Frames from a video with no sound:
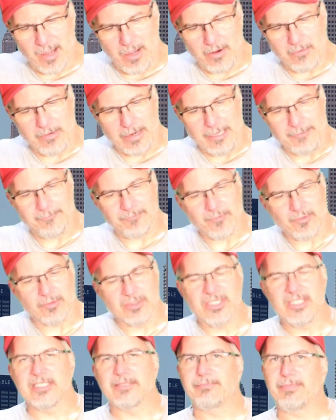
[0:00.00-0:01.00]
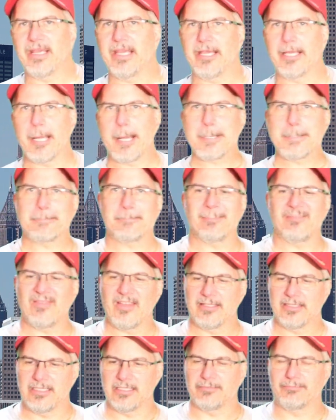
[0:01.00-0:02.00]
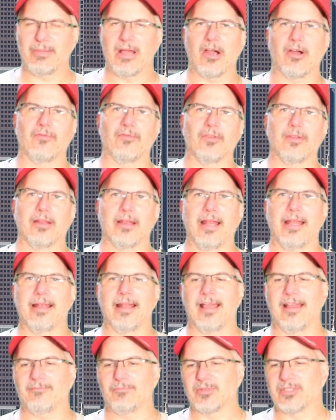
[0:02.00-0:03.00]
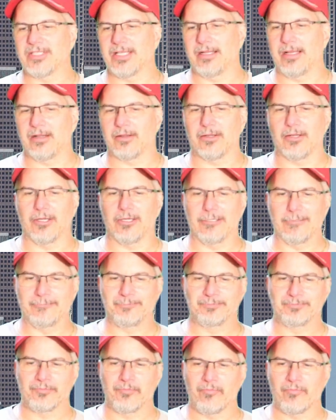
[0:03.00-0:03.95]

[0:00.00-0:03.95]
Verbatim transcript: All right. Well, she's big. She's powerful at 8.5% alcohol.